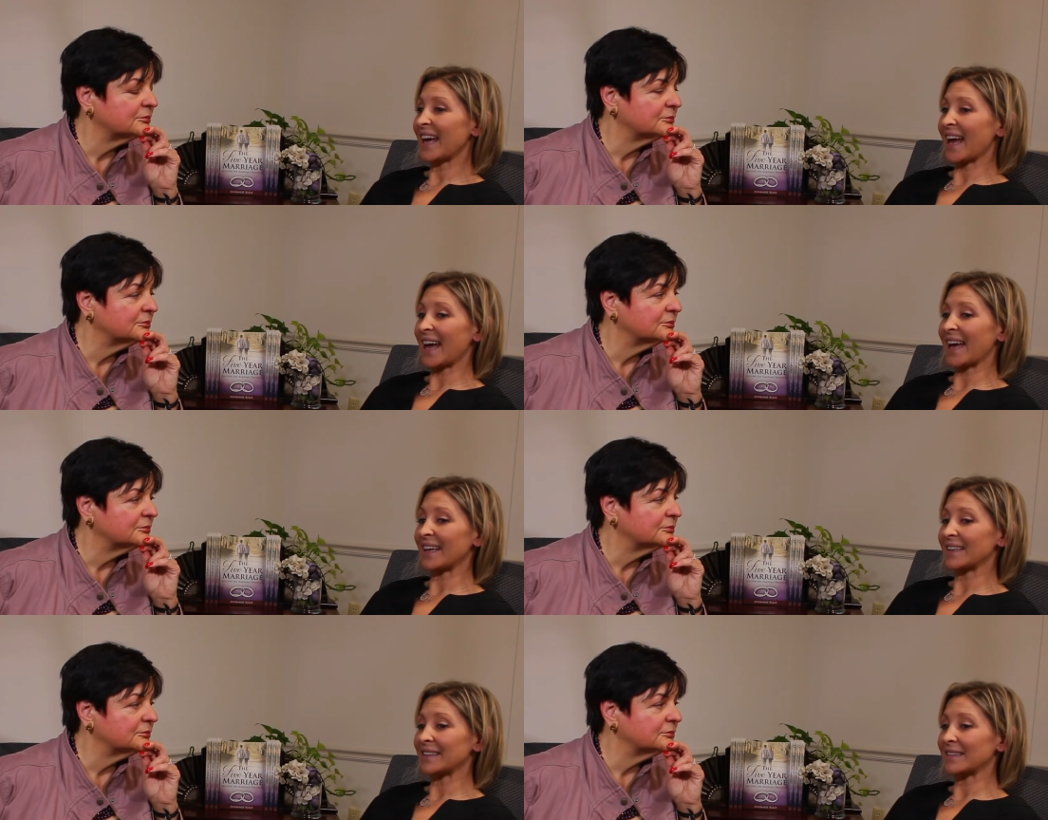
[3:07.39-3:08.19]

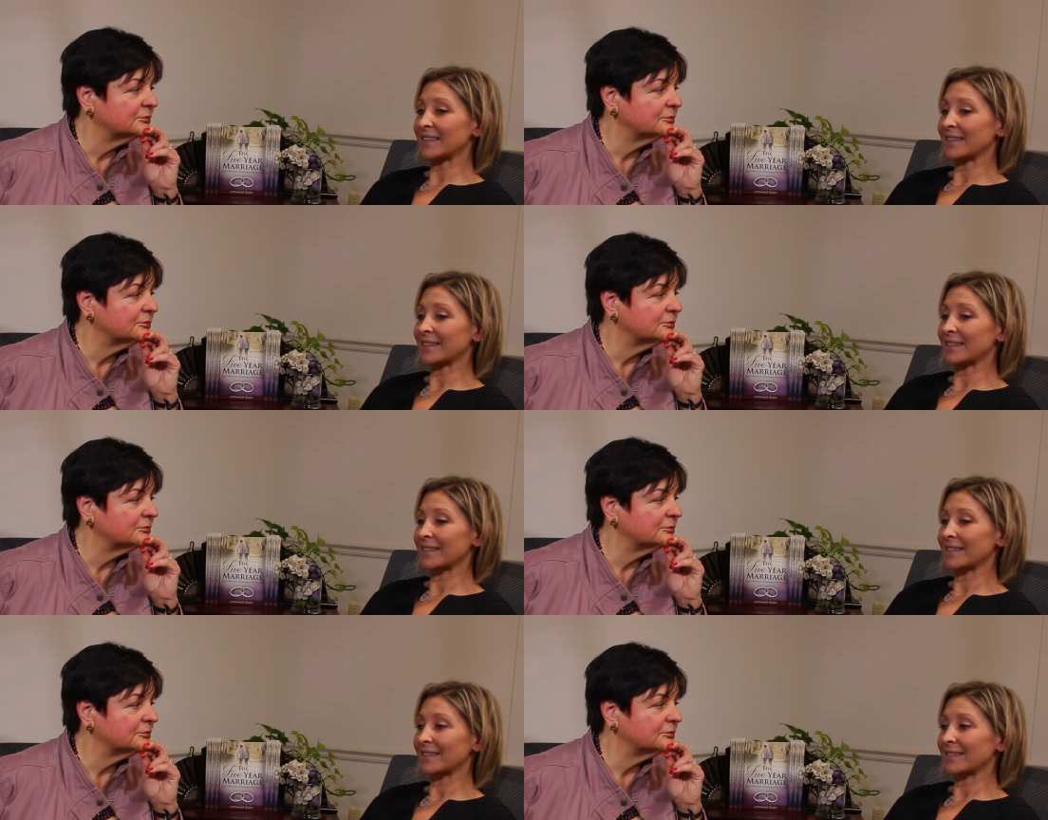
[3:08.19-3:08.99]
Speaker 1: and
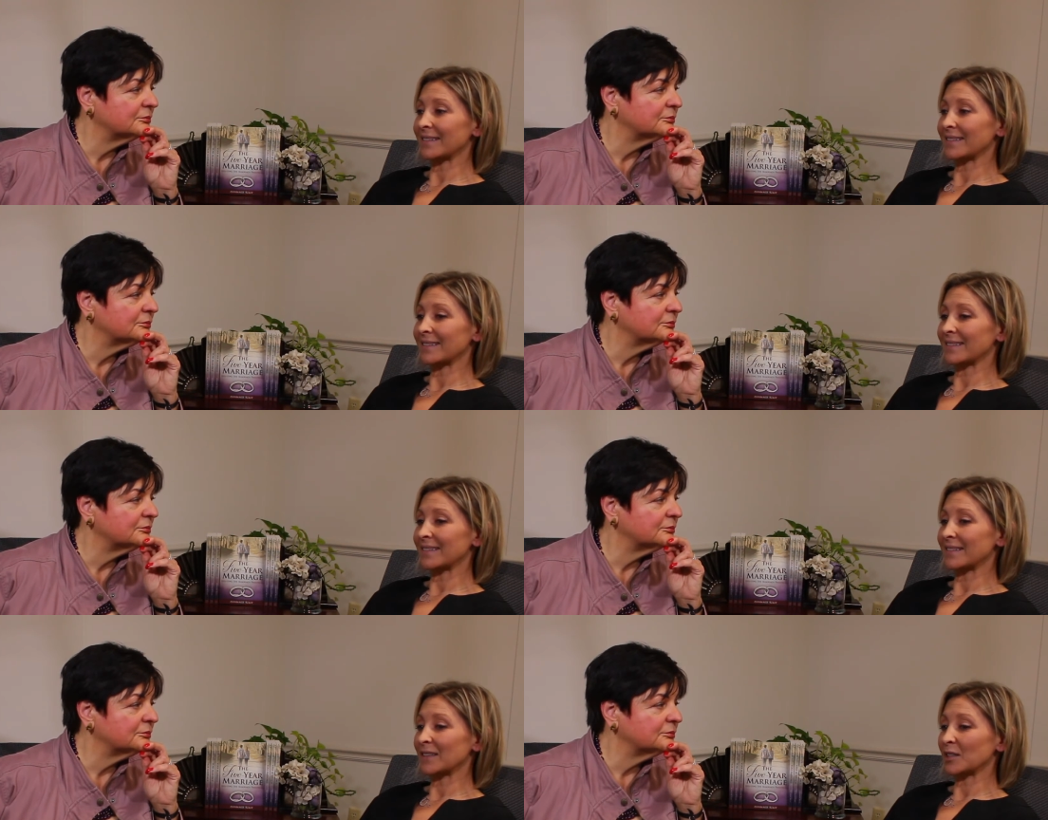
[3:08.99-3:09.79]

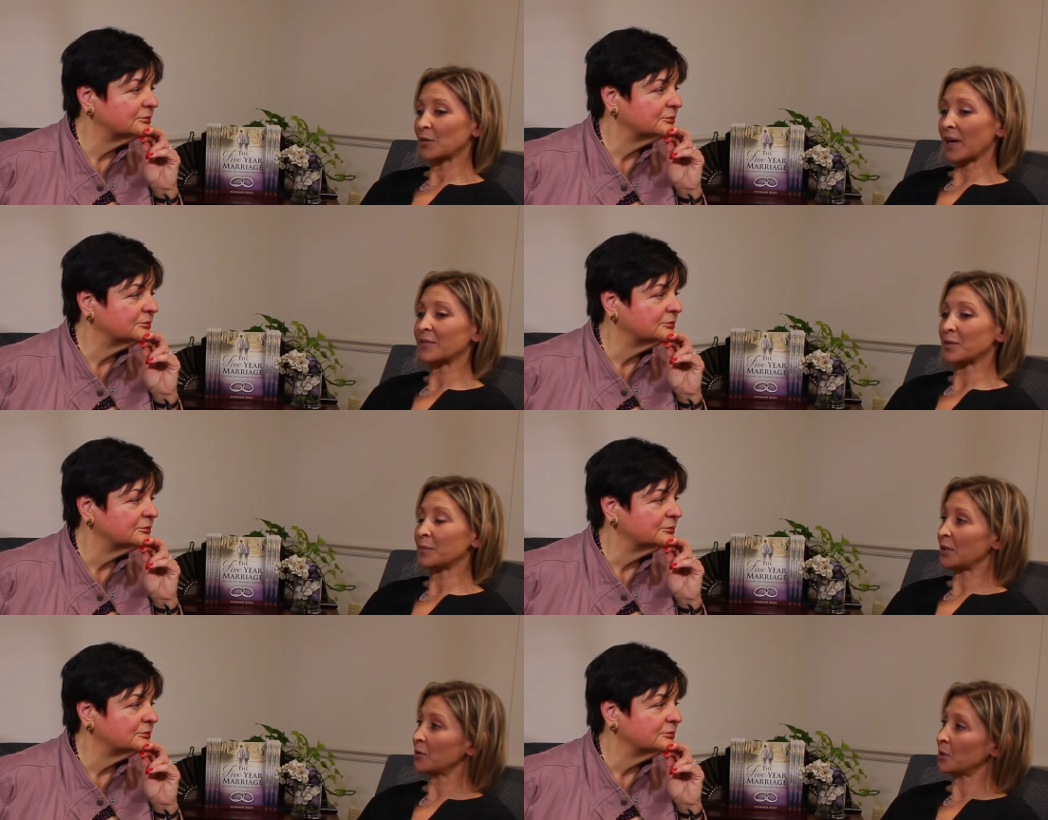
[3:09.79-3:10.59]
you have to
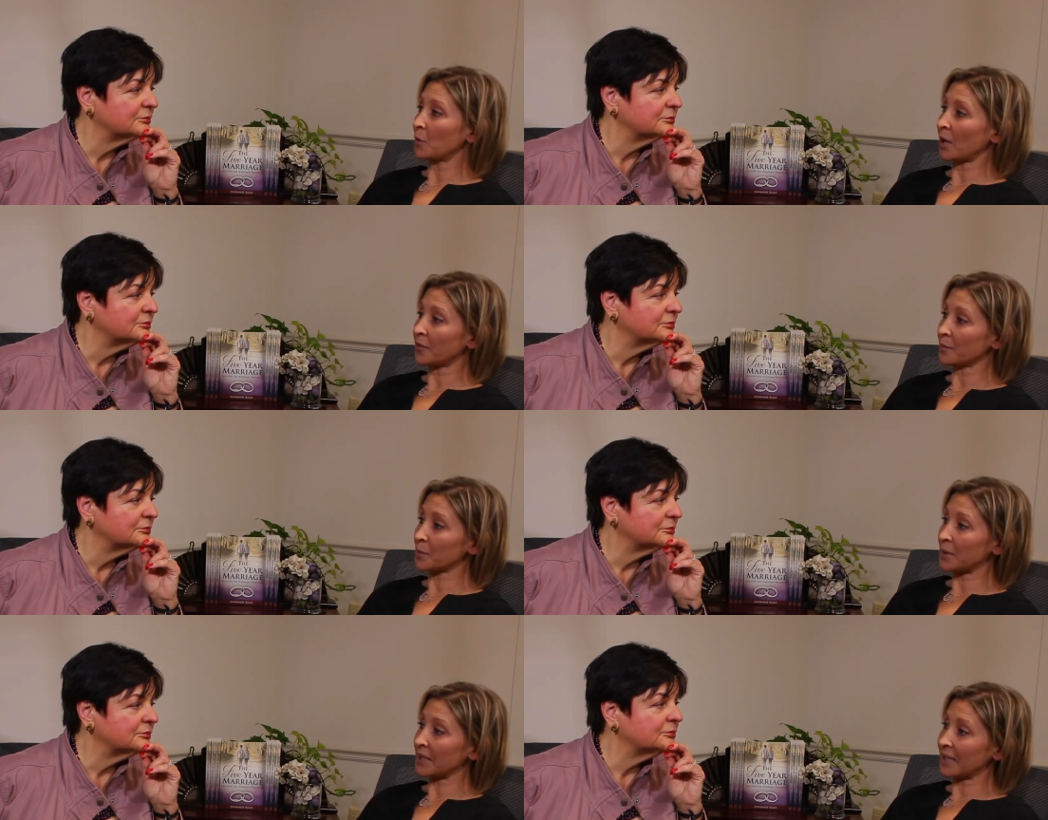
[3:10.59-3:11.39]
be who you are from
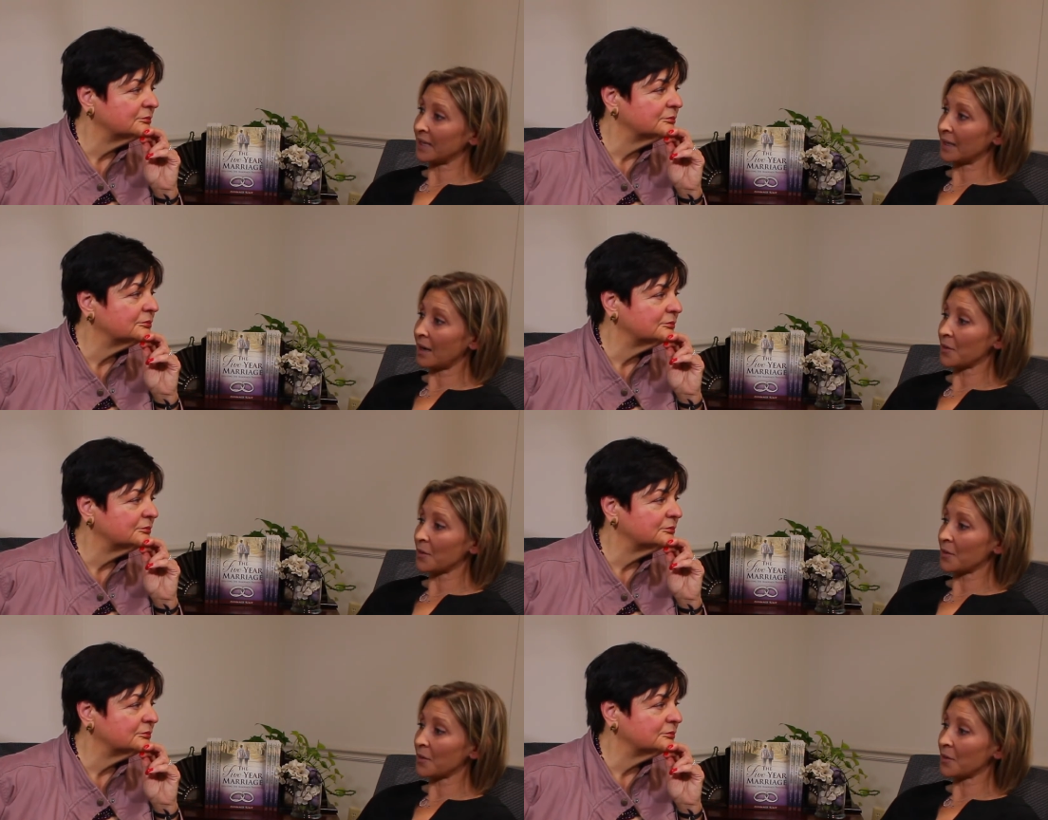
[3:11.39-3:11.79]
the beginning.